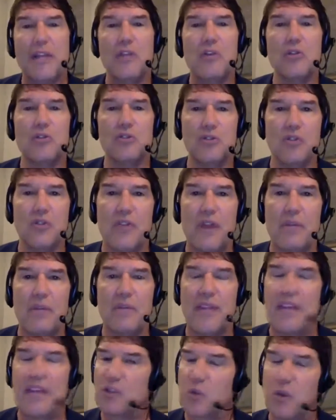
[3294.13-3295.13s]
Here's what I
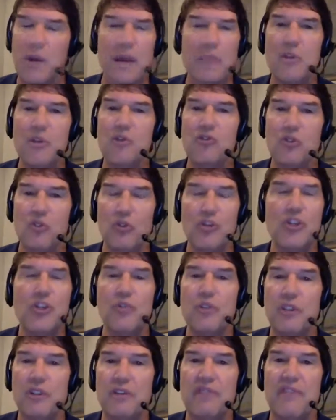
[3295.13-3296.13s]
use on them, and that's what
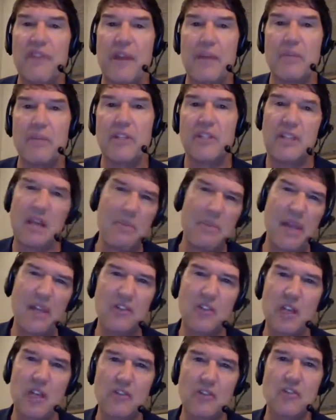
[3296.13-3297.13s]
I'm using on you and your
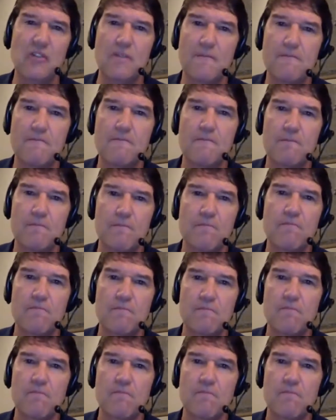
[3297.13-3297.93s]
families. that make sense?